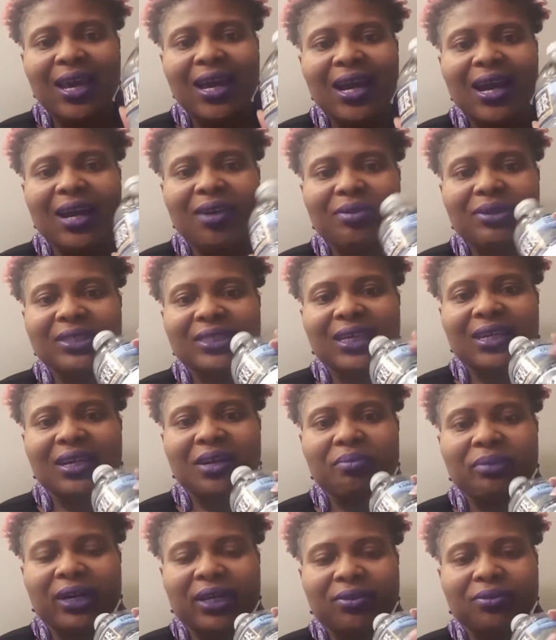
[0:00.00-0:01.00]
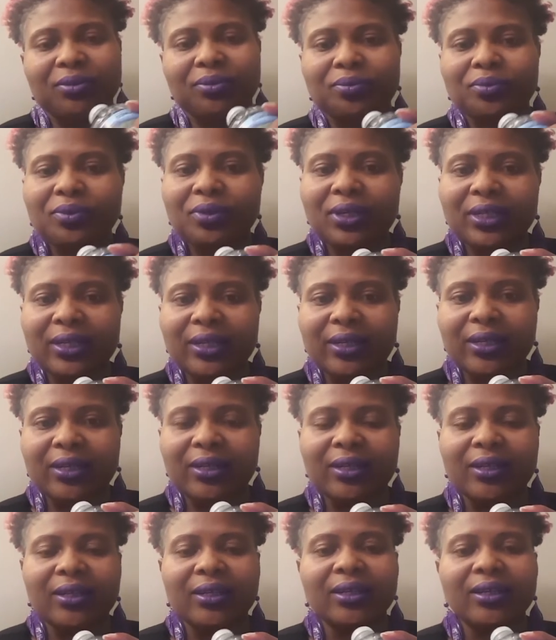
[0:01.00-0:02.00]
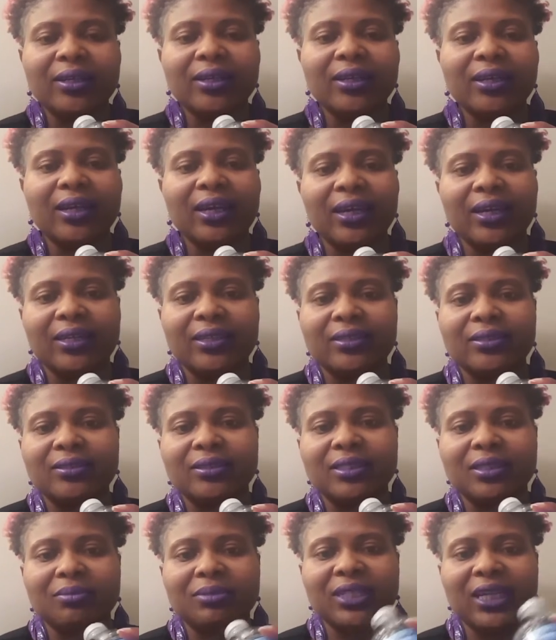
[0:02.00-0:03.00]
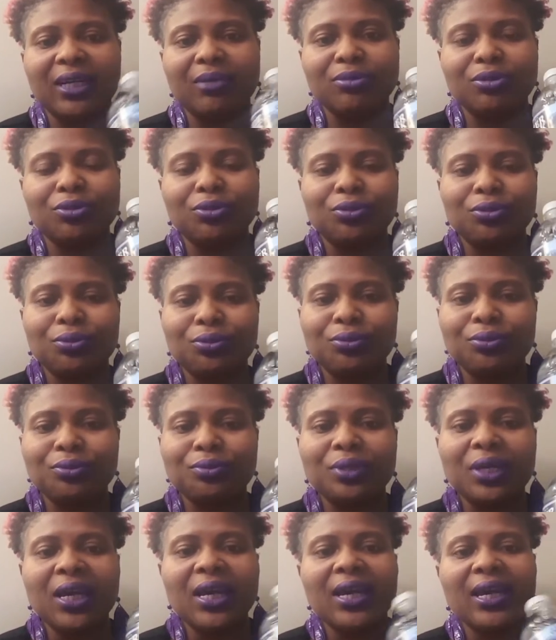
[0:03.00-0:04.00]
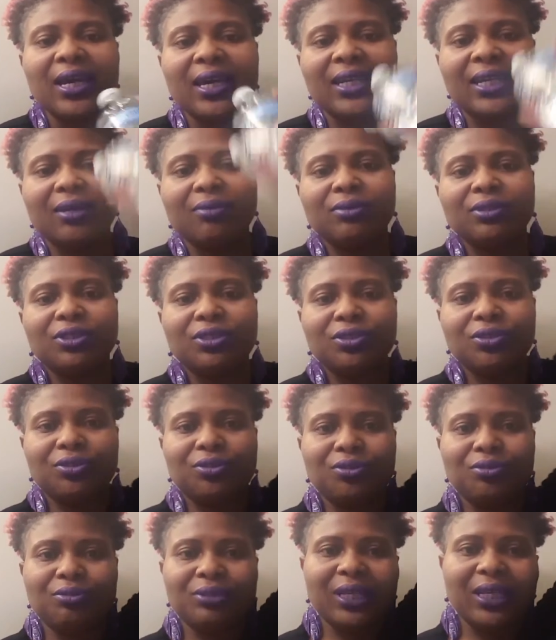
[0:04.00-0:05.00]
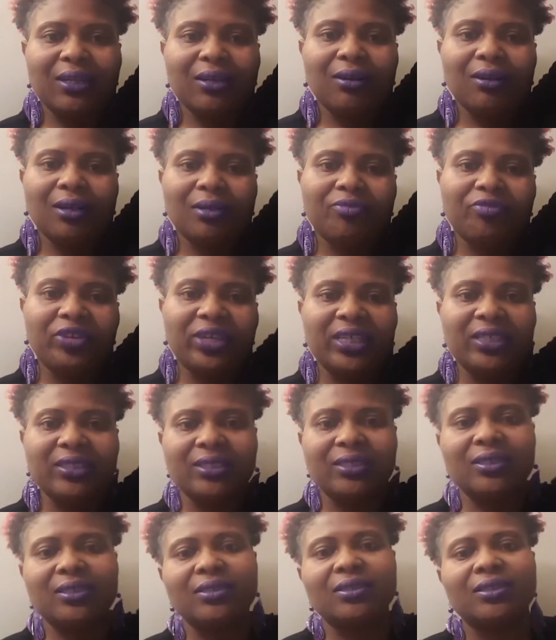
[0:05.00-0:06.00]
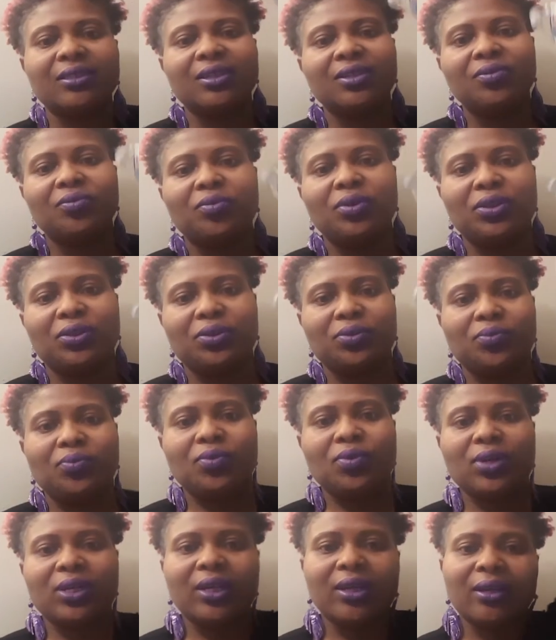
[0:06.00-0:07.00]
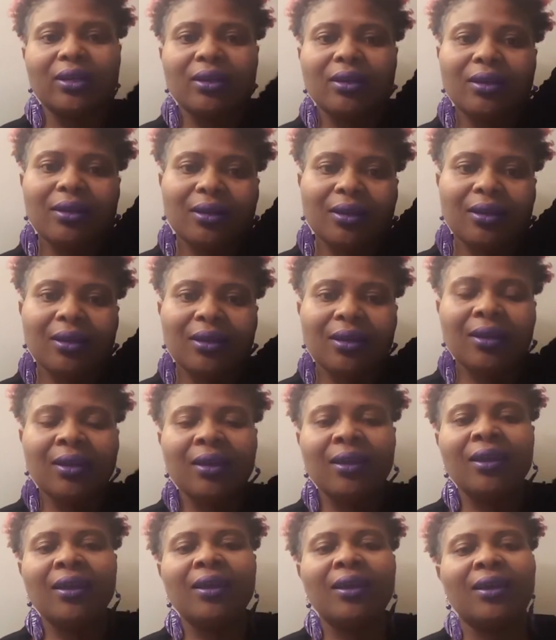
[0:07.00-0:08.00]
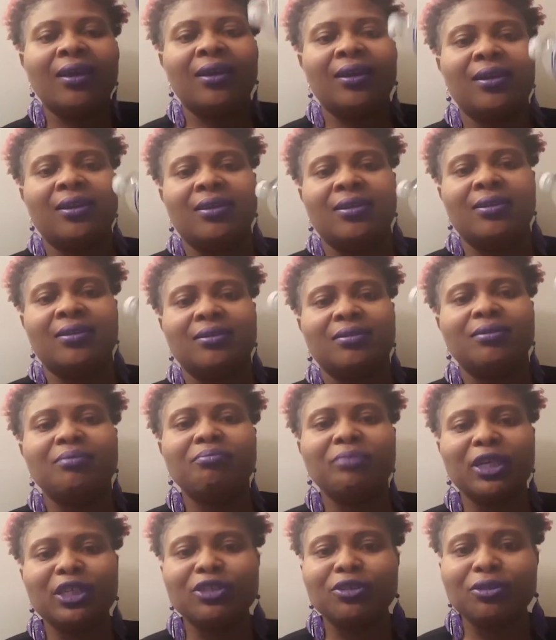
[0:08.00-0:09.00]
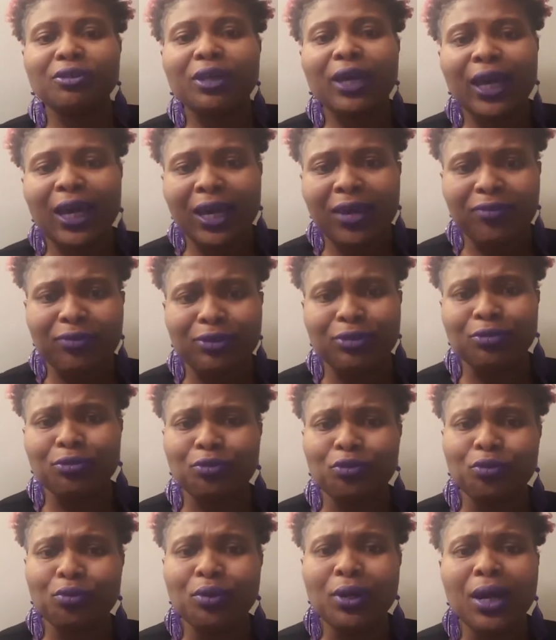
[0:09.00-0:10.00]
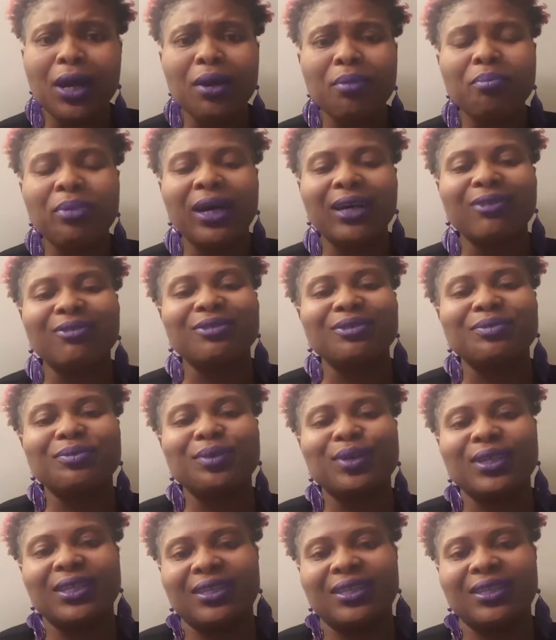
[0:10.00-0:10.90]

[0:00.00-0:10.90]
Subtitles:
I would take a bottle of water and sometimes two, and I would just do like arm raises with the water. And make sure you have two bottles of water